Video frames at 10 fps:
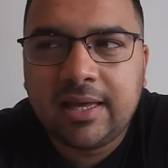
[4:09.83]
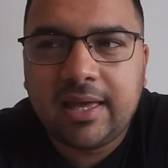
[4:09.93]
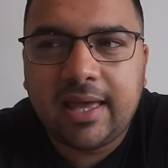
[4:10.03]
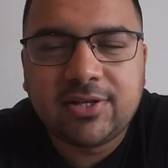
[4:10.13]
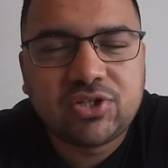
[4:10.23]

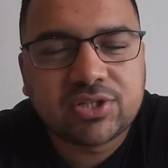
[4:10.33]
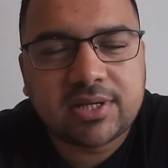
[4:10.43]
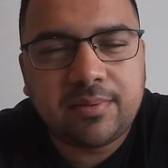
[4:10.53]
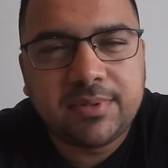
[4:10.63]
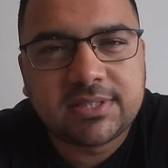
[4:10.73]
just
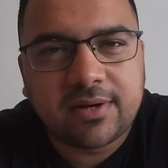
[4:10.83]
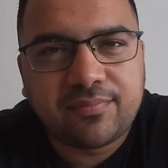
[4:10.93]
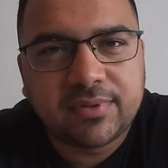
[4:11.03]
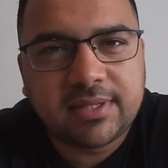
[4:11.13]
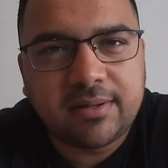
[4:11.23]
going to be tough
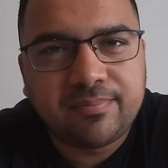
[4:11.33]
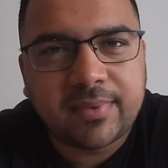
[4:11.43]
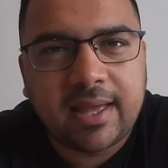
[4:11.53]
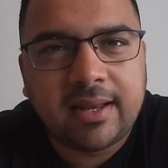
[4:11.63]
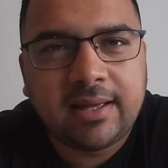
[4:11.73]
with them,
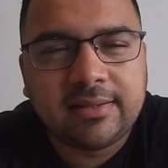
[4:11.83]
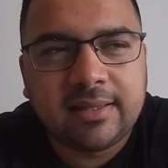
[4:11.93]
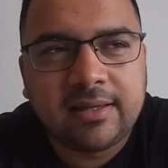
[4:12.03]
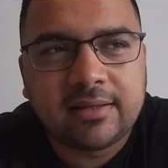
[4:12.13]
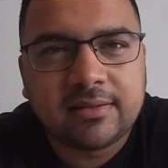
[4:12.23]
and I
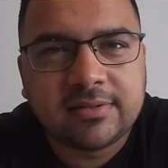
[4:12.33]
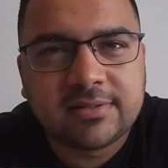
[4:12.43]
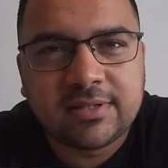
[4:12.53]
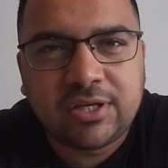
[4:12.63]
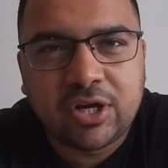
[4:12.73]
think this
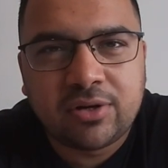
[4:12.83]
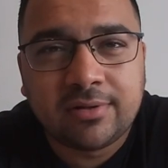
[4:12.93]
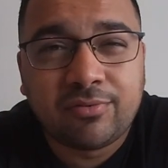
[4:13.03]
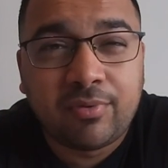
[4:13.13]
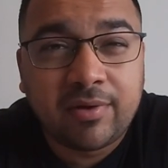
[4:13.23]
is the year that
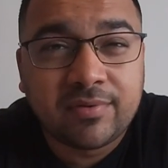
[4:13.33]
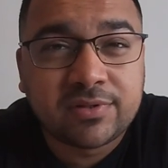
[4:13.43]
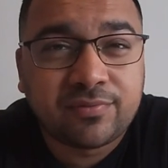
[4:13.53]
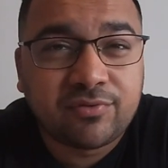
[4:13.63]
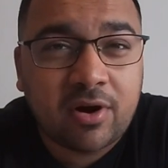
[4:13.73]
the Ravens
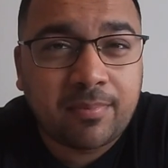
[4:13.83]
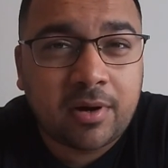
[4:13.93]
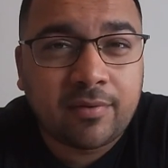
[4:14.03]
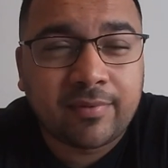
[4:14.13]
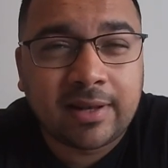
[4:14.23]
drop
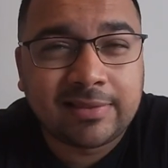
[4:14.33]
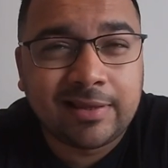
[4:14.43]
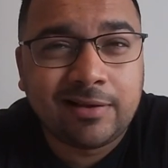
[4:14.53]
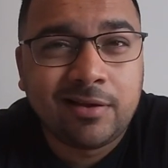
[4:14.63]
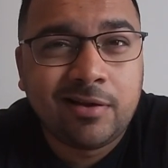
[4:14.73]
off, and I
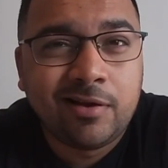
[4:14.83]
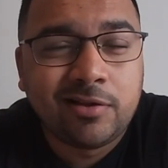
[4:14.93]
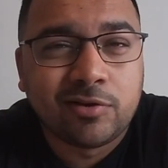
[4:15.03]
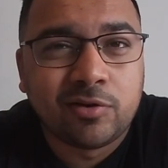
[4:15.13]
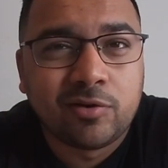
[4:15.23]
think
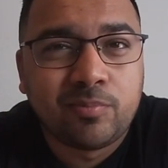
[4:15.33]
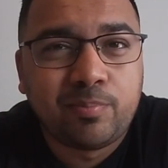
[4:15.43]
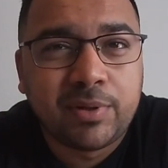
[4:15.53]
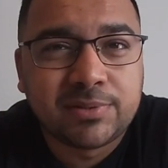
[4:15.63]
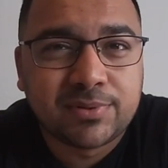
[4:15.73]
the
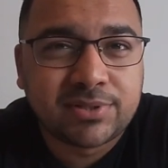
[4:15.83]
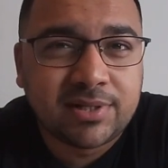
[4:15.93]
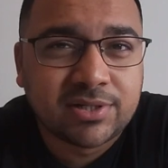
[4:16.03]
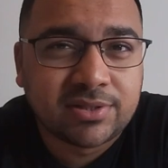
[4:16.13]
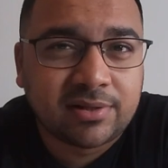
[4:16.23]
Pittsburgh
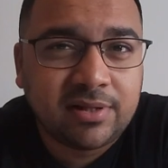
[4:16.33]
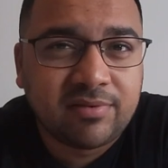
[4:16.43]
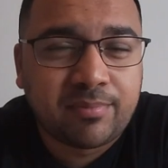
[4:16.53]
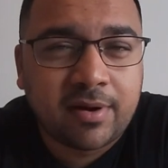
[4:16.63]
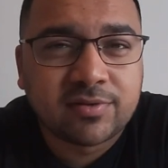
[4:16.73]
Steelers and the
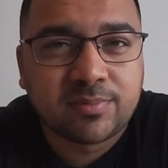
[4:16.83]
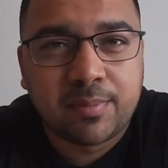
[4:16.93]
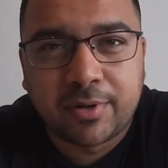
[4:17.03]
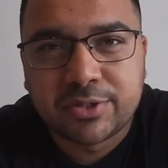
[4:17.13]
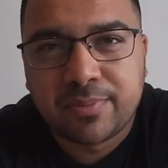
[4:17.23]
Cleveland Browns will be
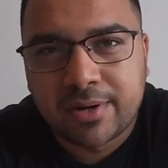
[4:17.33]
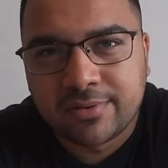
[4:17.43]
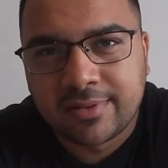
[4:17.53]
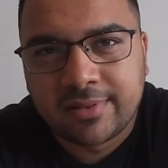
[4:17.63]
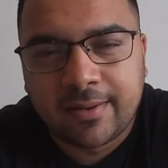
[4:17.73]
much better
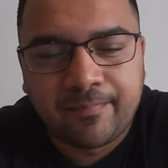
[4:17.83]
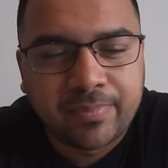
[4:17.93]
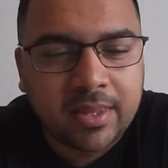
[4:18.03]
than them.